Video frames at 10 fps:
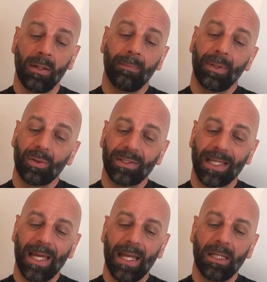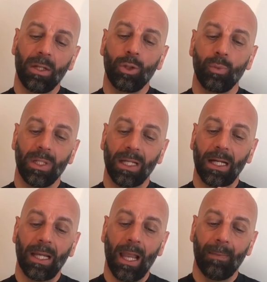because again you will
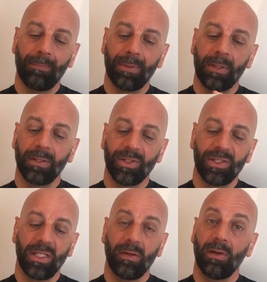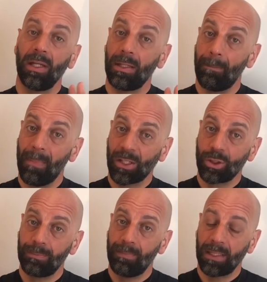clamp the steerer in a
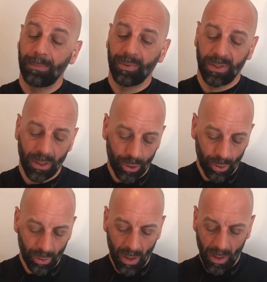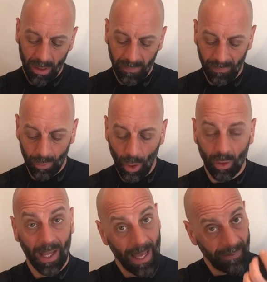much better position if you
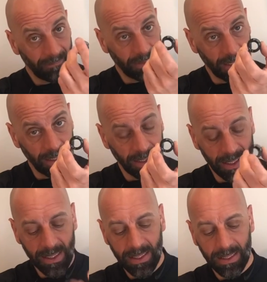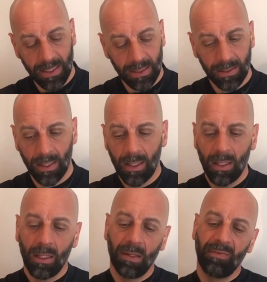don't have the insert.
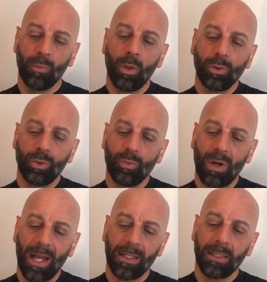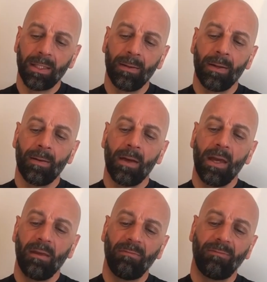If you want to run
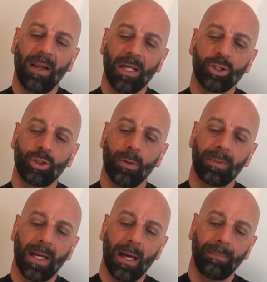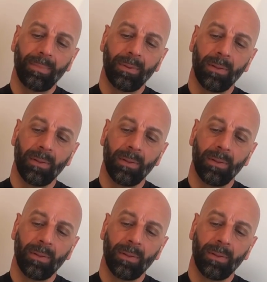a flush top cap